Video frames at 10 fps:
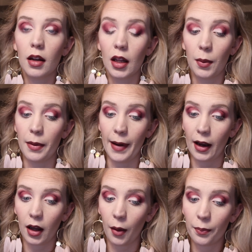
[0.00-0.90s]
let me
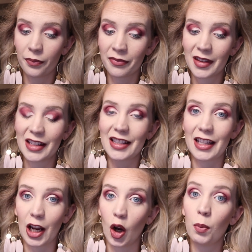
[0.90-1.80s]
back up.
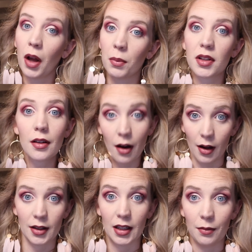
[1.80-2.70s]
Stay-at-home moms are
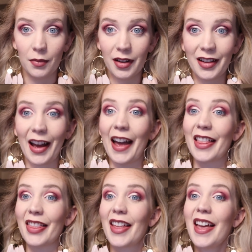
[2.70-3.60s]
awesome.
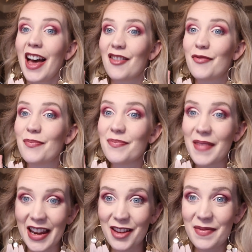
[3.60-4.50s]
I have
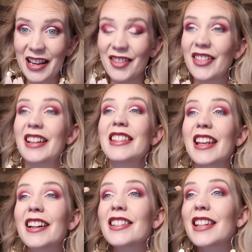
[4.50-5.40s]
many friends
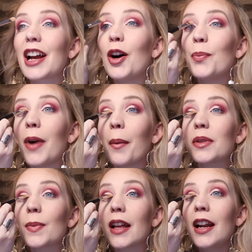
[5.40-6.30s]
that are stay-at-home
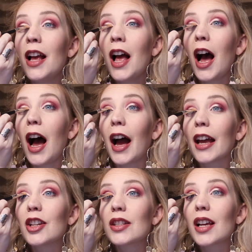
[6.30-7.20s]
moms, but
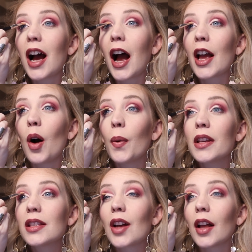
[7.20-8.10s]
I
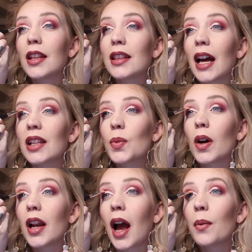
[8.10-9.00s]
always thought that that's
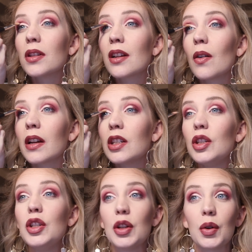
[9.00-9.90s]
what I was going to
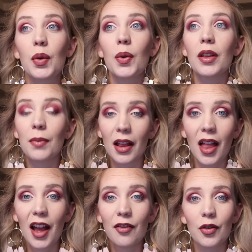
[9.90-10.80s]
do with my
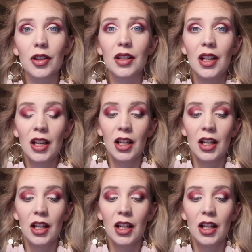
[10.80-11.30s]
life, was,